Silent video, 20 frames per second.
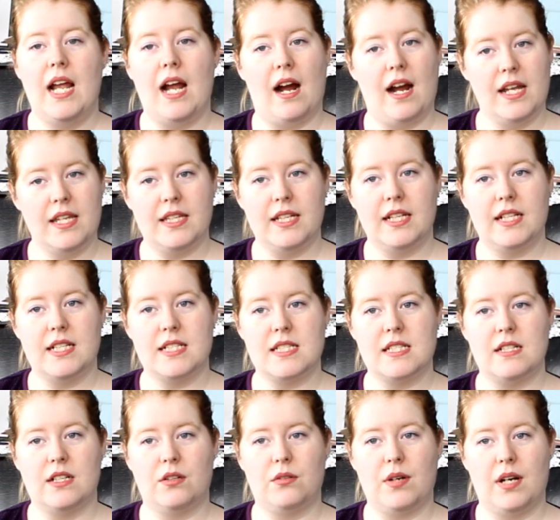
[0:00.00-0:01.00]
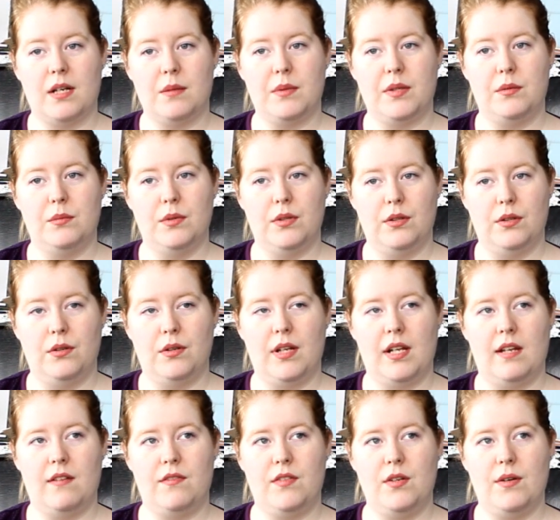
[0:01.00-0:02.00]
I think it's incredibly rude
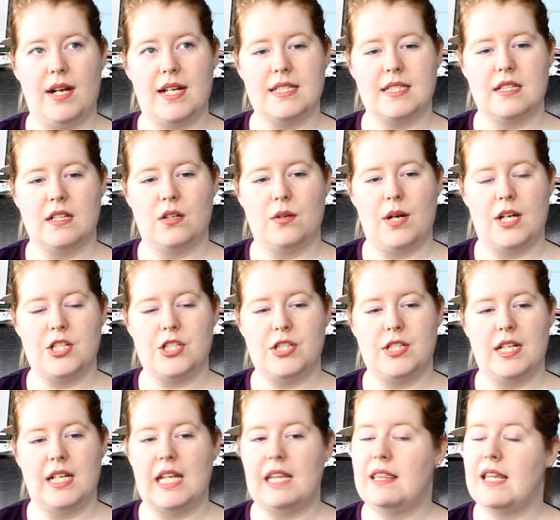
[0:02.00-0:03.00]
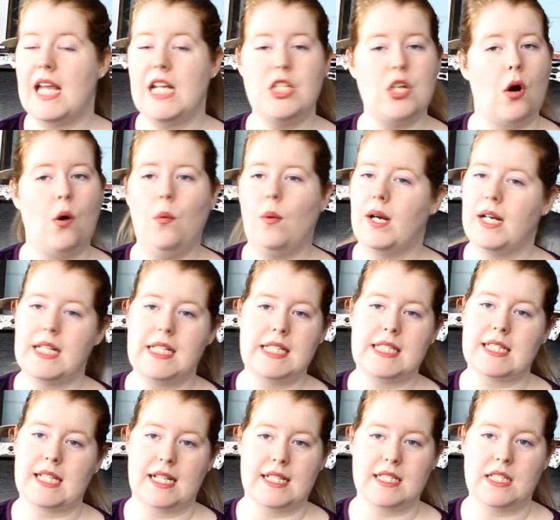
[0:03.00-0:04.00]
if you ask a question and they don't want to
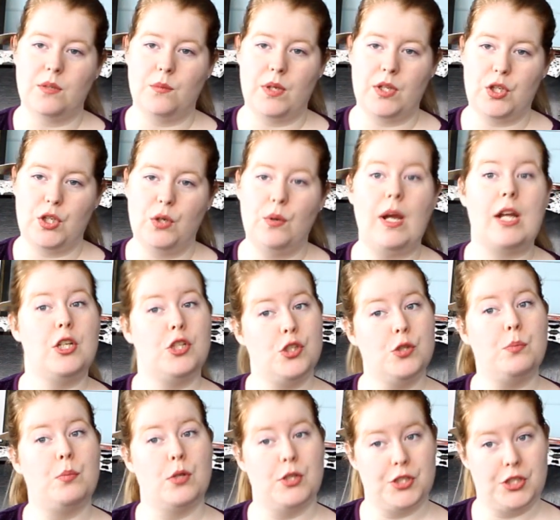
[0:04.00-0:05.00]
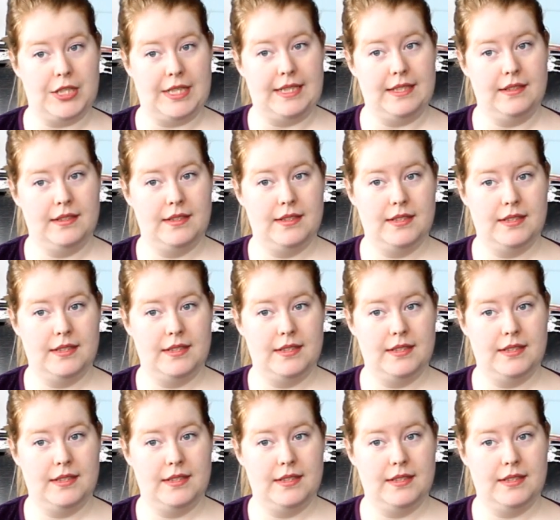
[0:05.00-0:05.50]
discuss it with you and you push it.